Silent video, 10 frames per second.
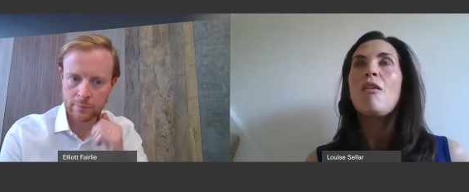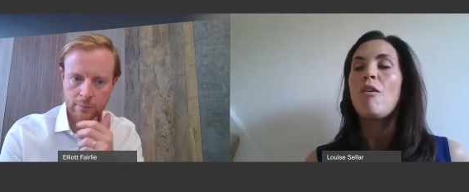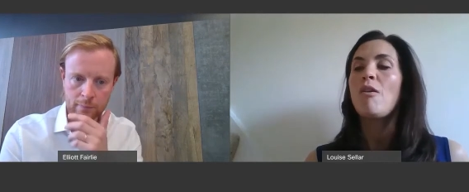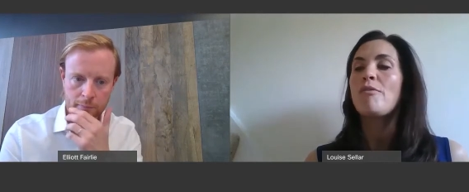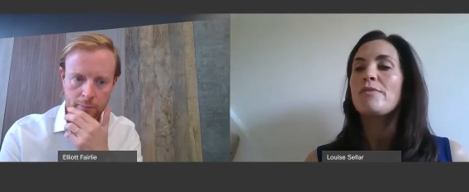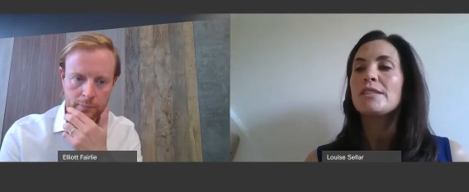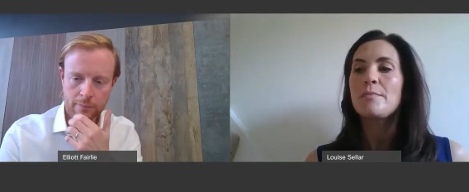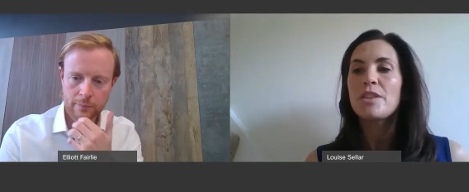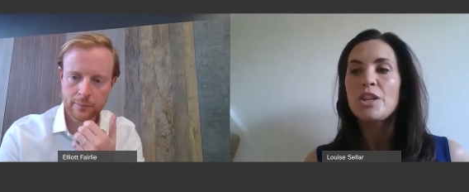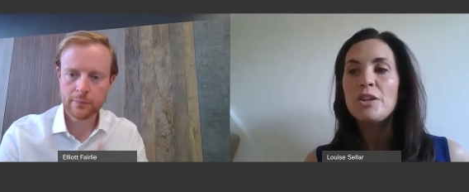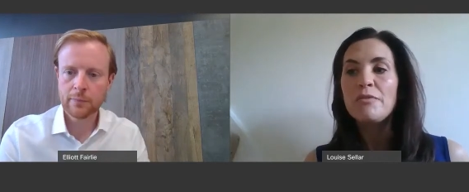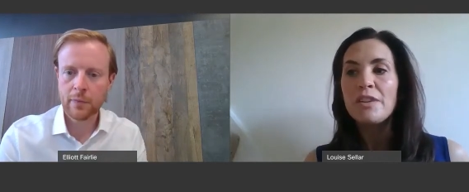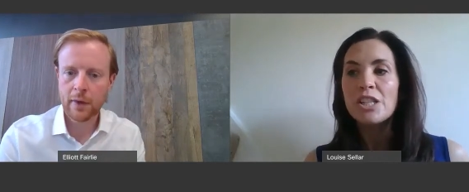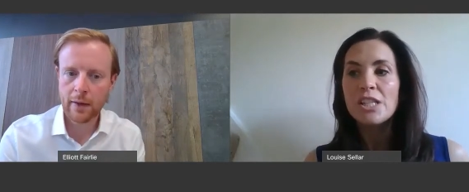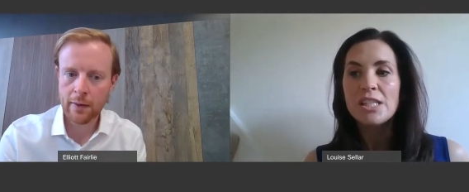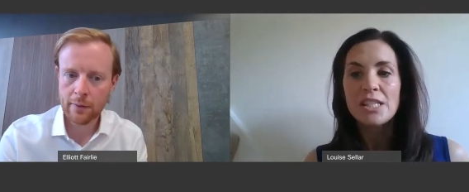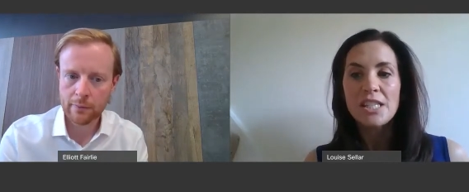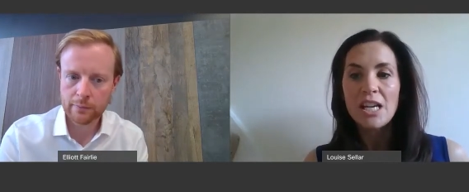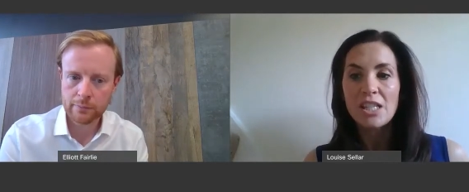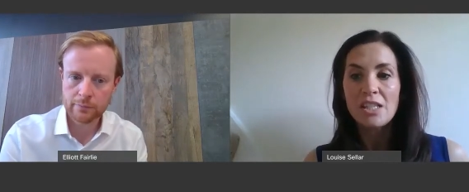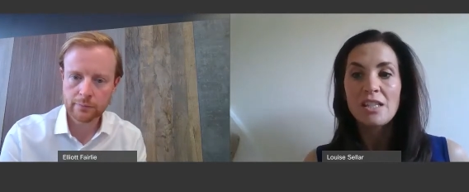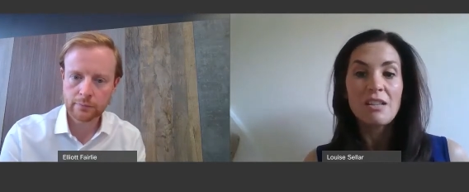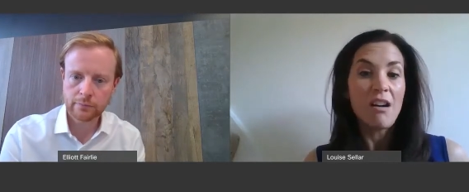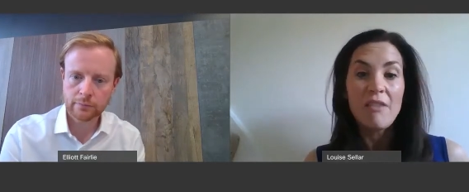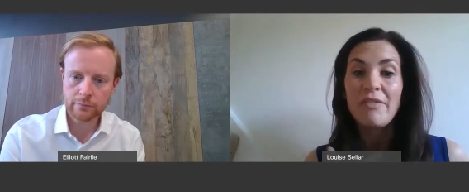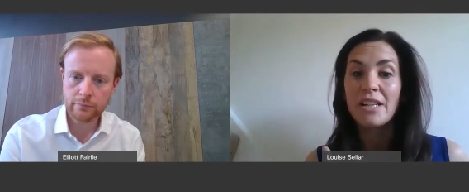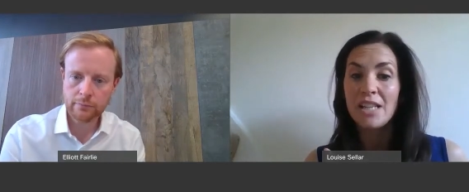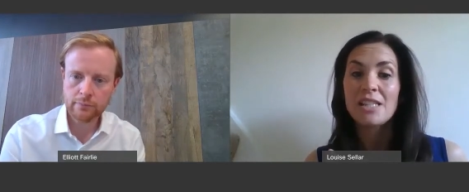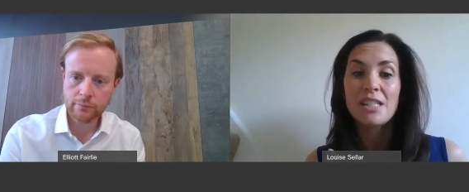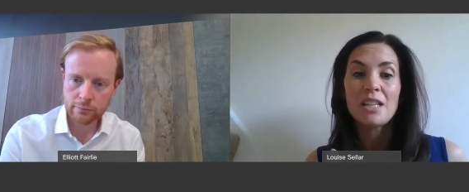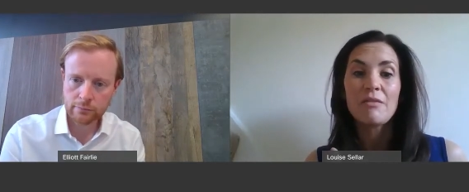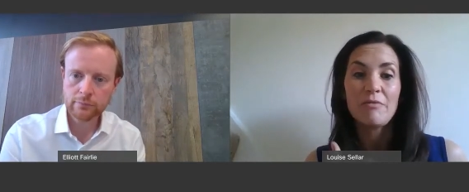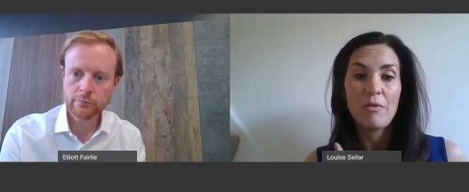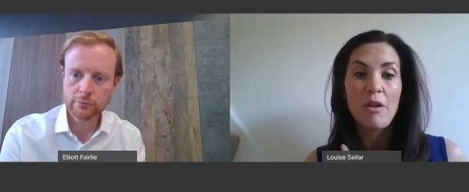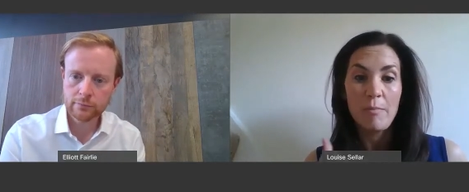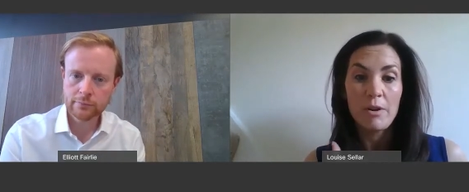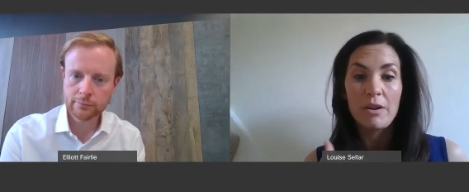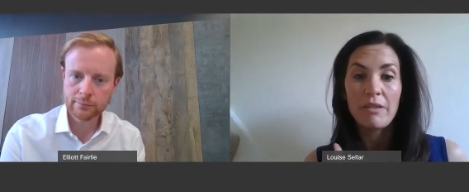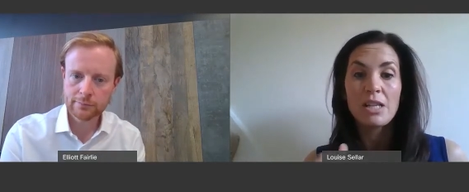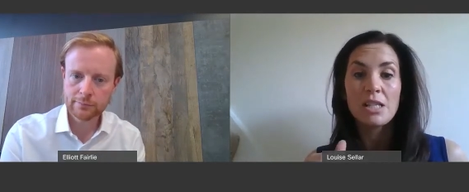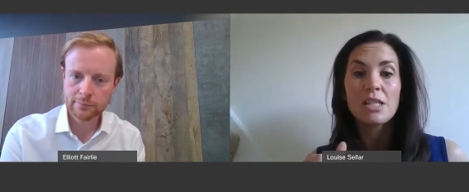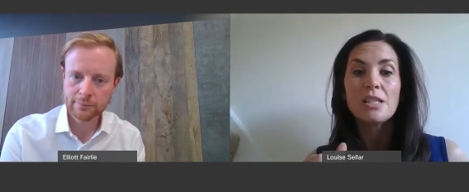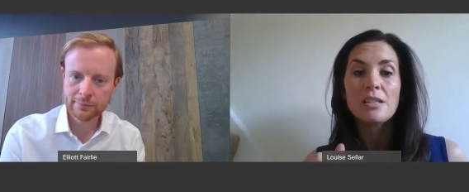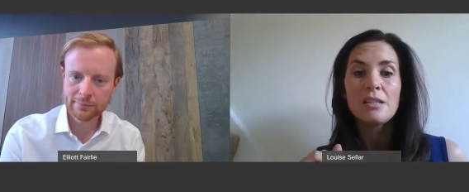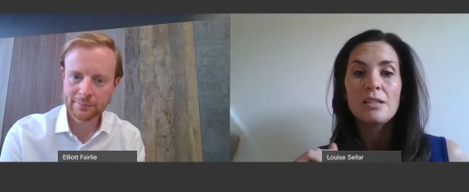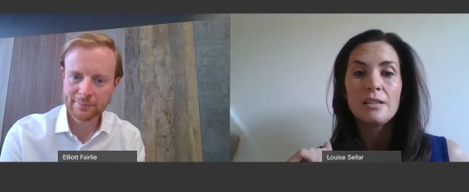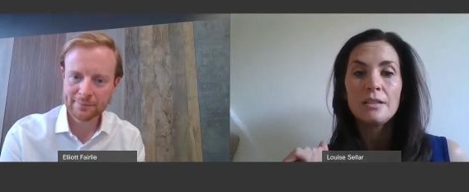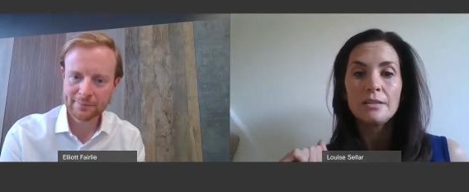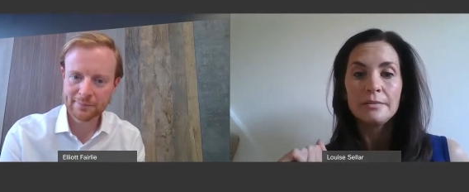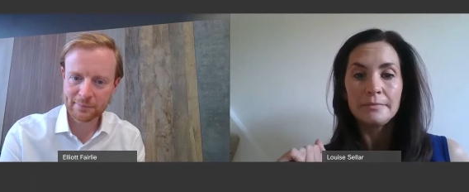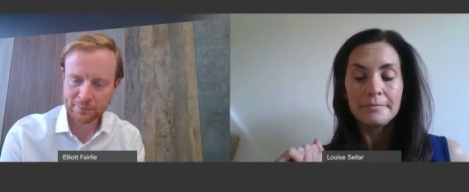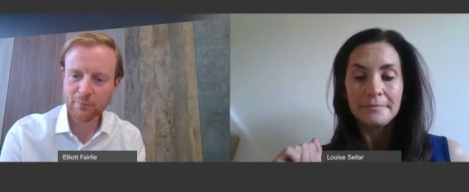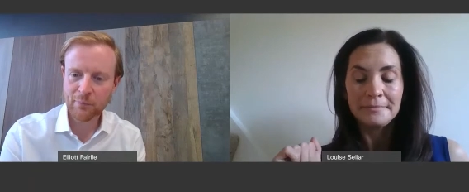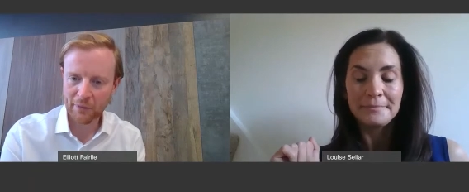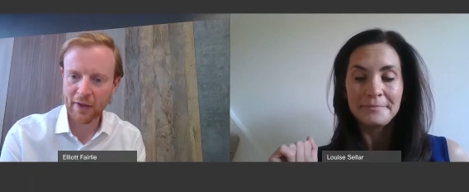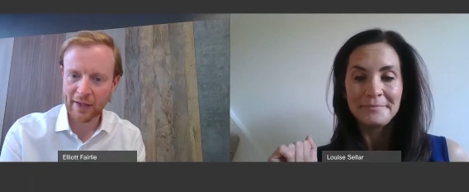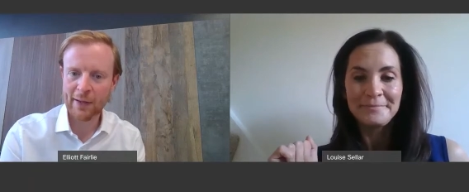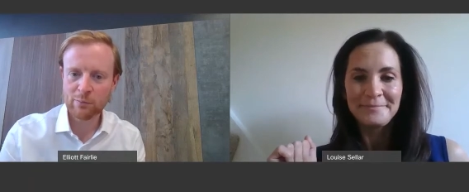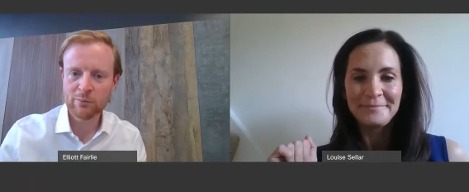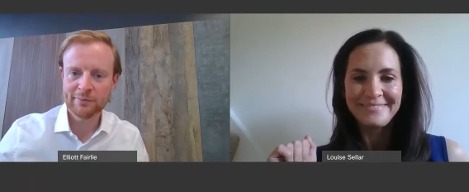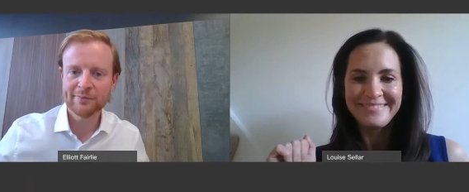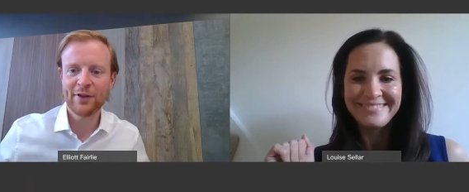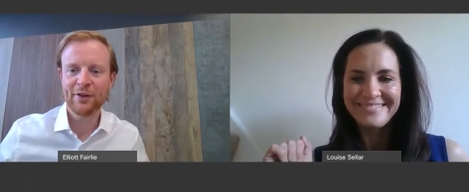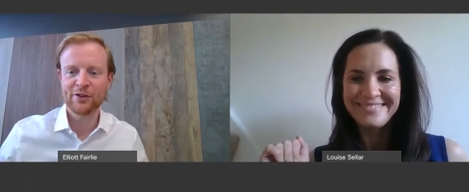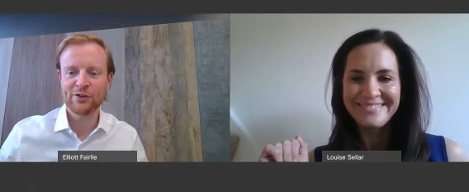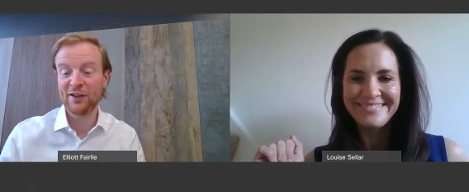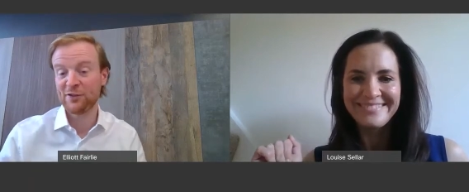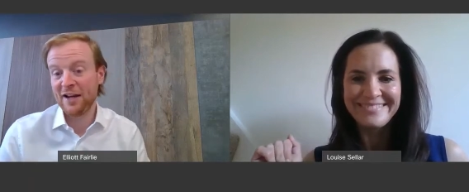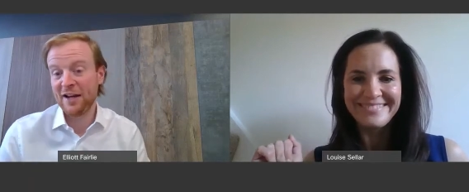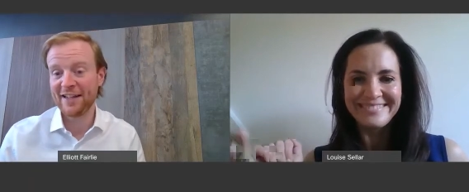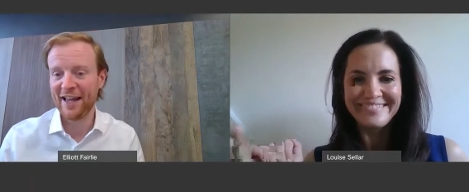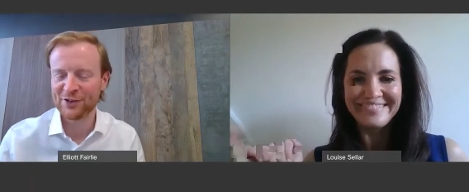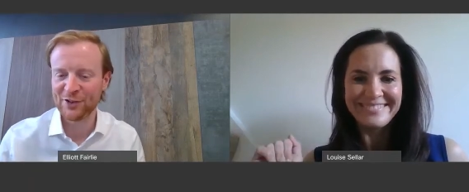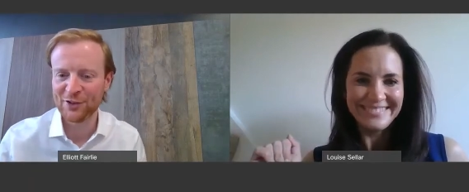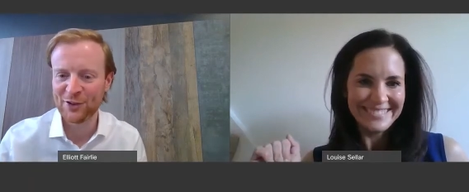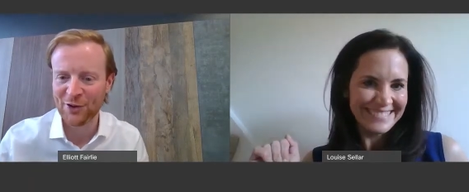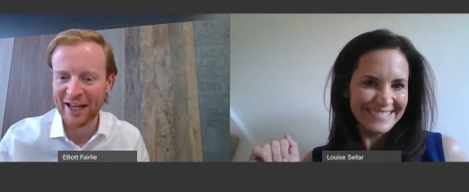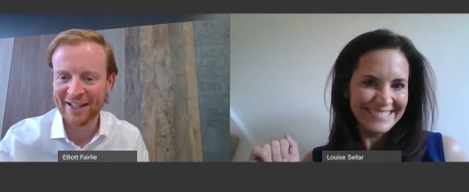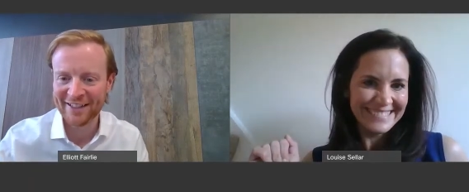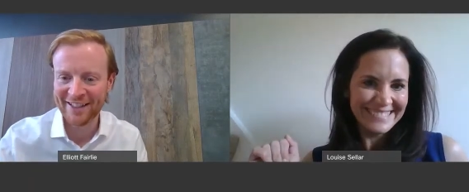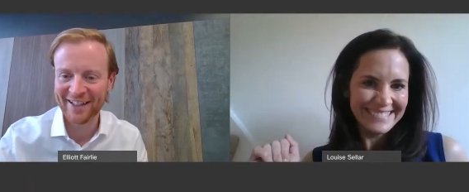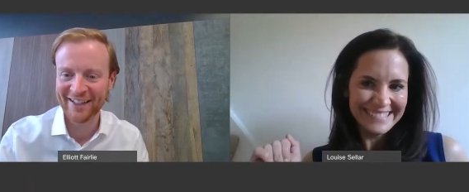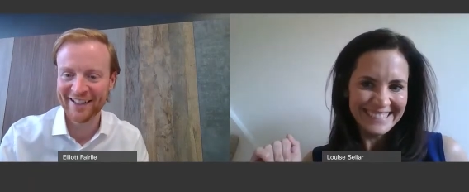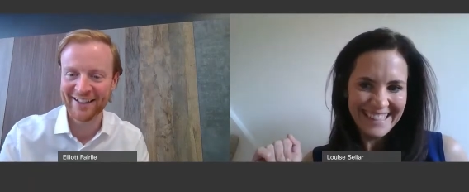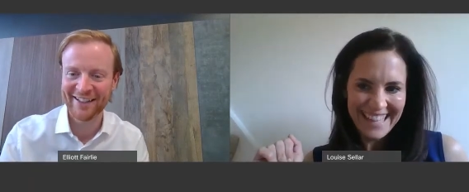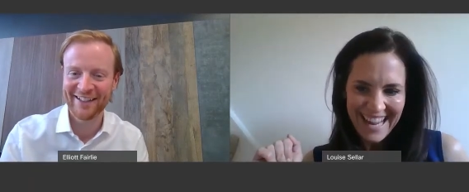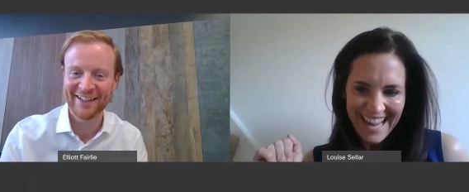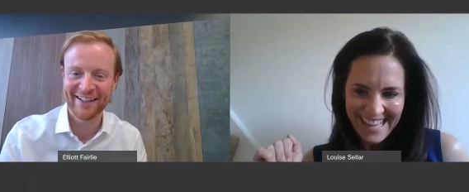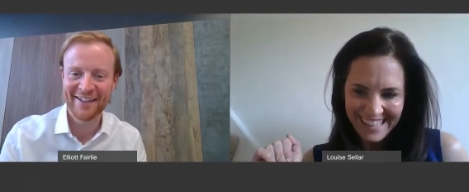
Speaker 1: of some of the new finishes and textures are fantastic for our product ranges.
Speaker 2: Yeah, oh, that's great. That's great. Yeah, it's good. Good to hear.